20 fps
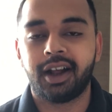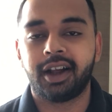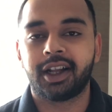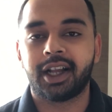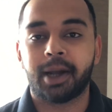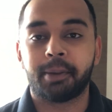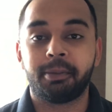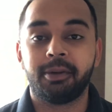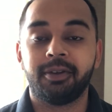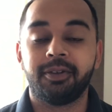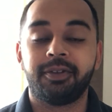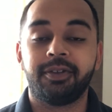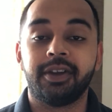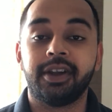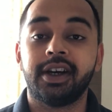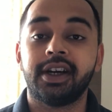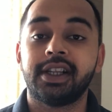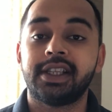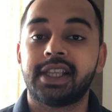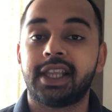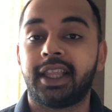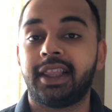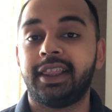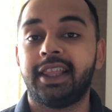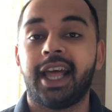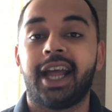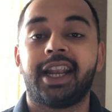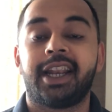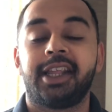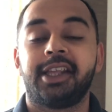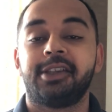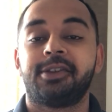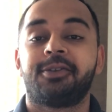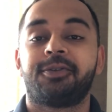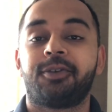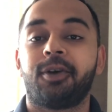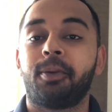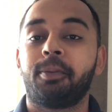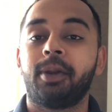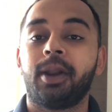couple of years, and that is
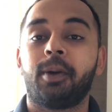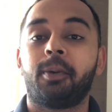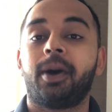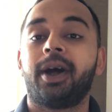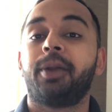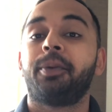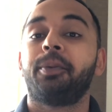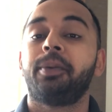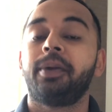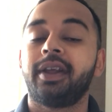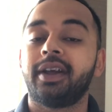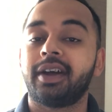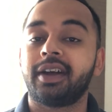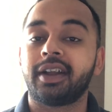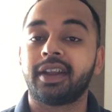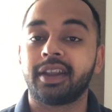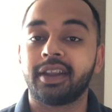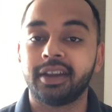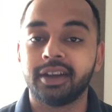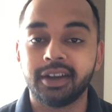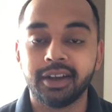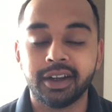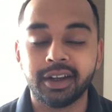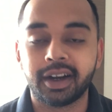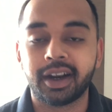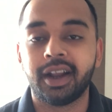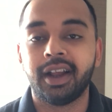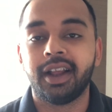Formula One. We are here,